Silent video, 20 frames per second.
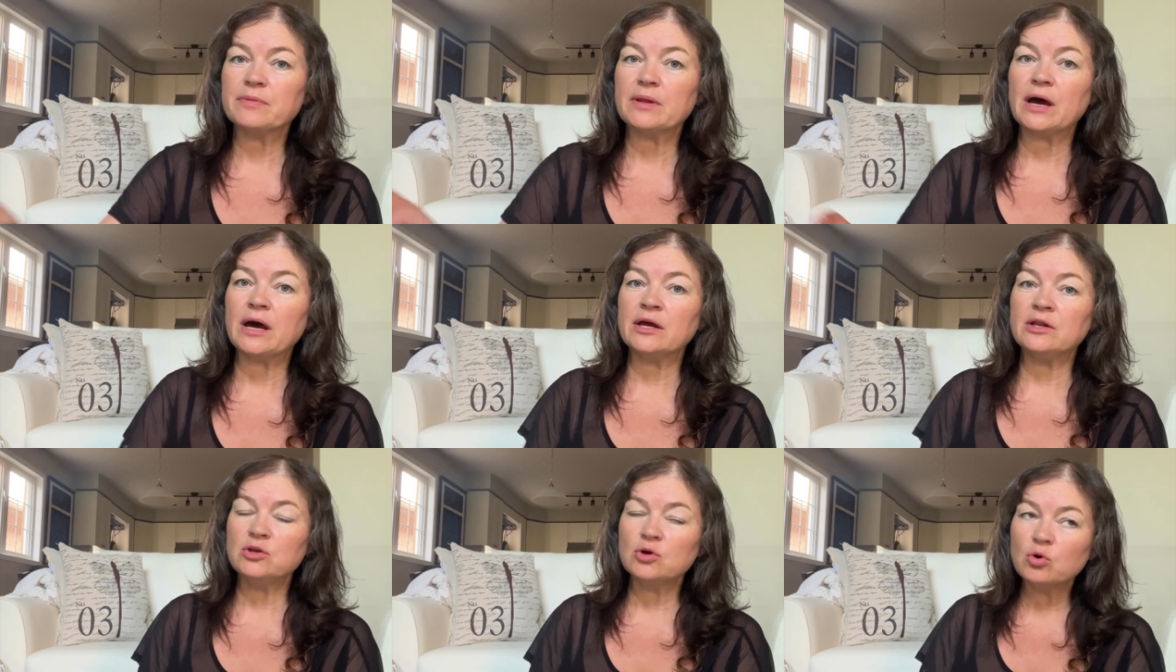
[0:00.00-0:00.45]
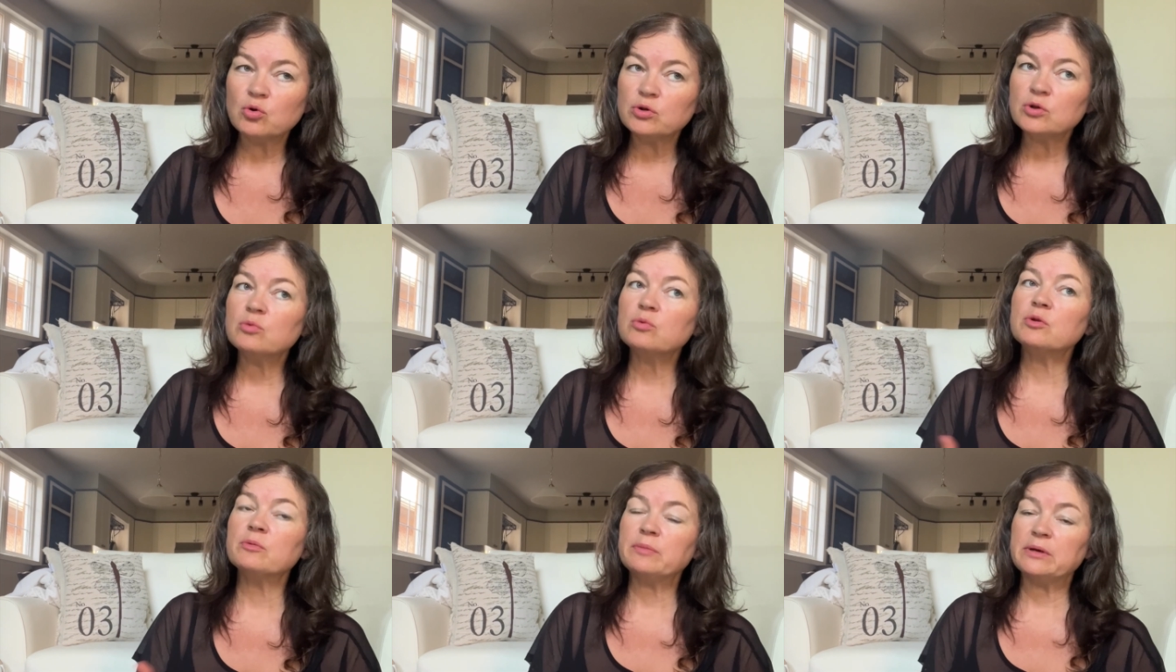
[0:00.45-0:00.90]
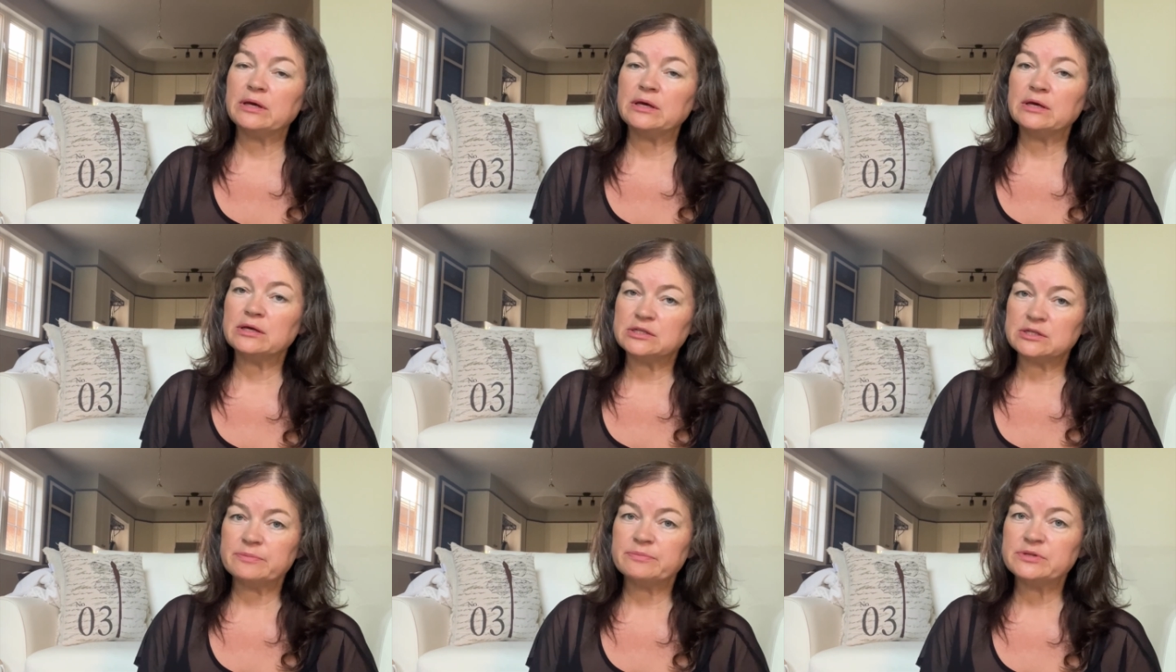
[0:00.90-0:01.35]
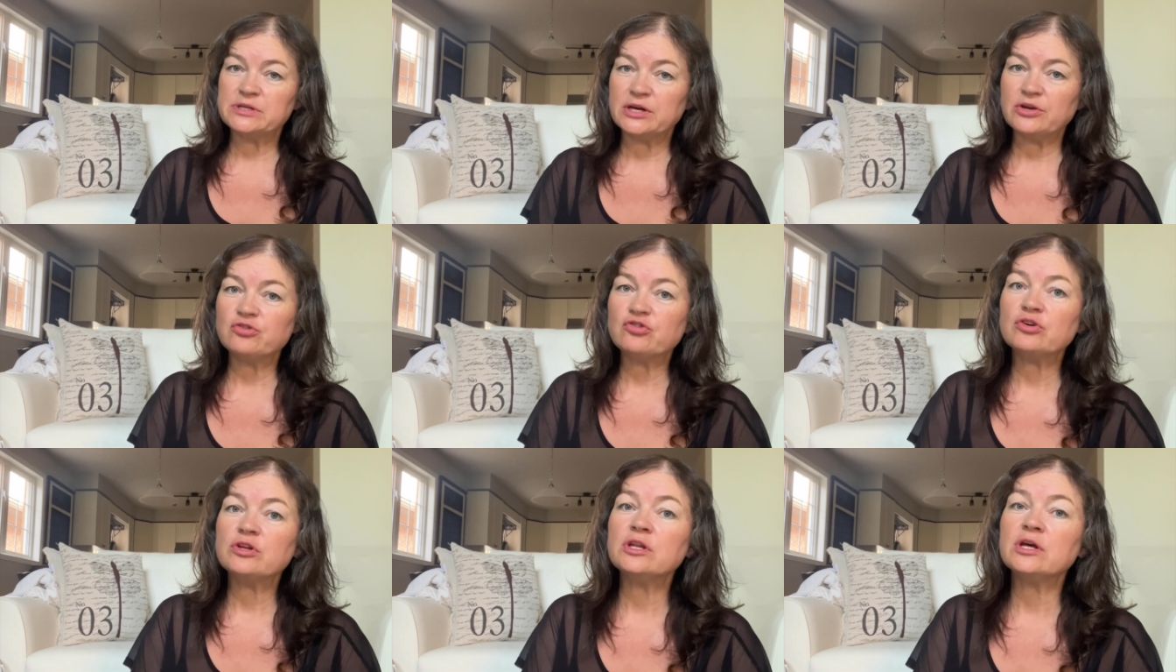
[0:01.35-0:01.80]
I know there will be a
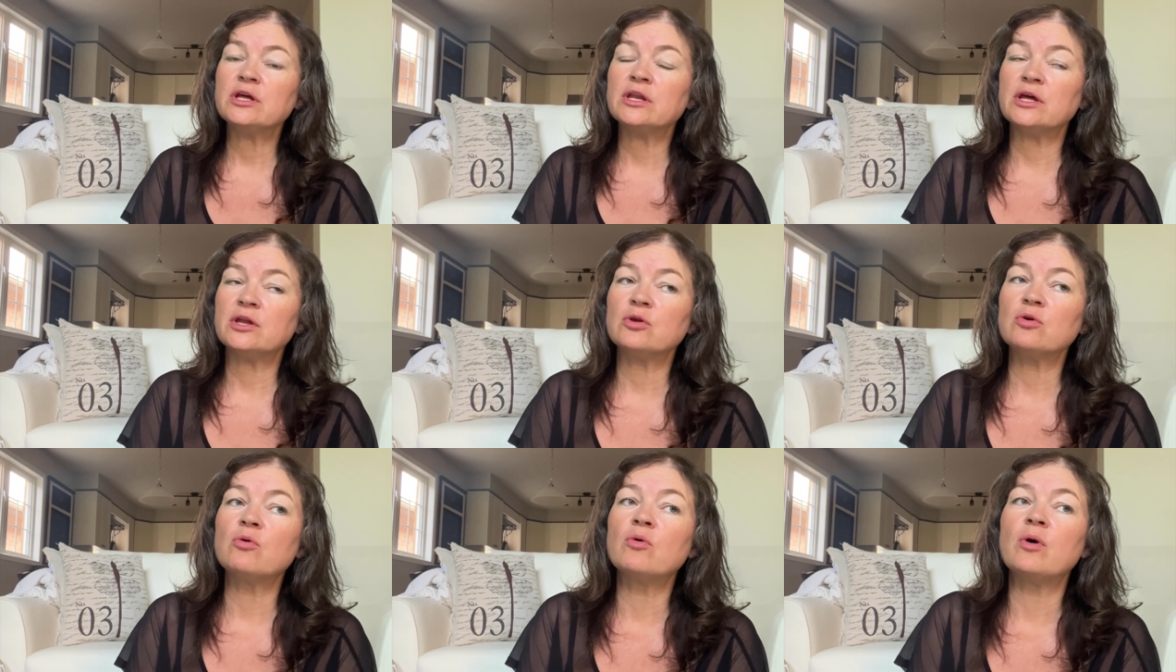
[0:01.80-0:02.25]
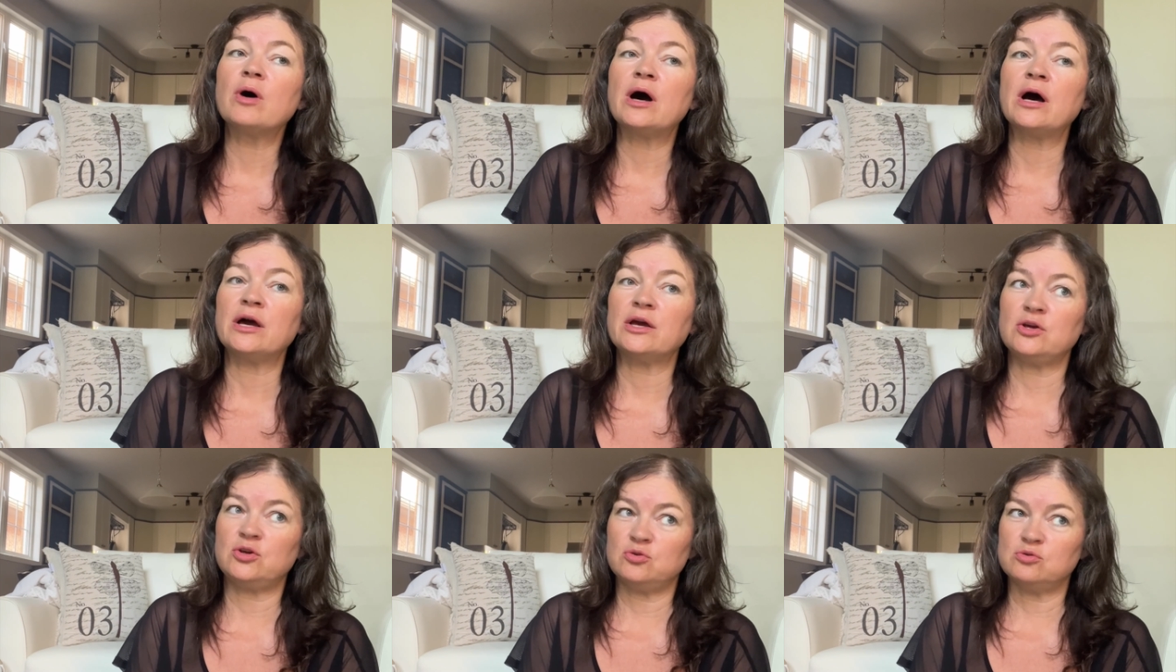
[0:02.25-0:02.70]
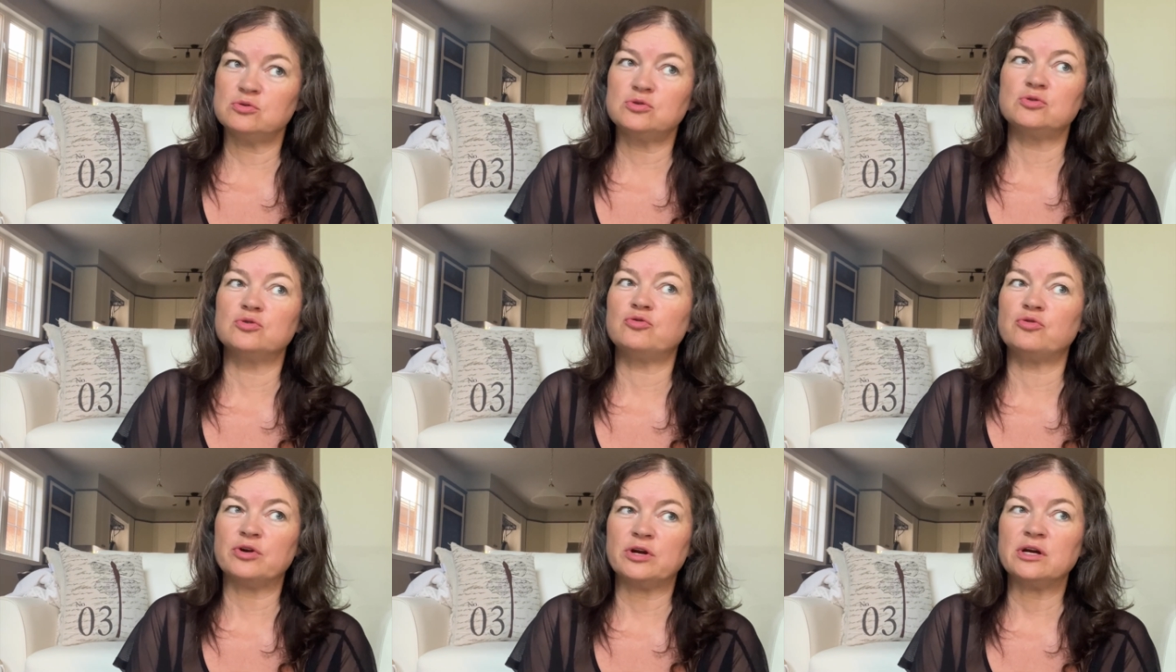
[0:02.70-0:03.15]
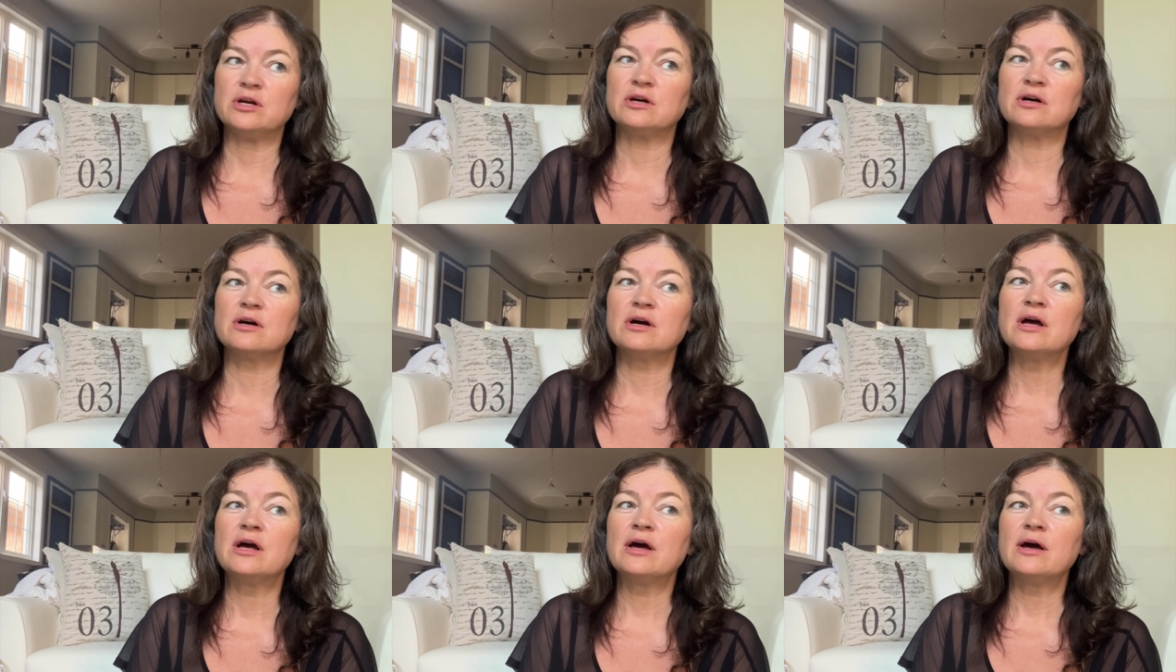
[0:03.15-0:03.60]
temptation, and I know I used to drink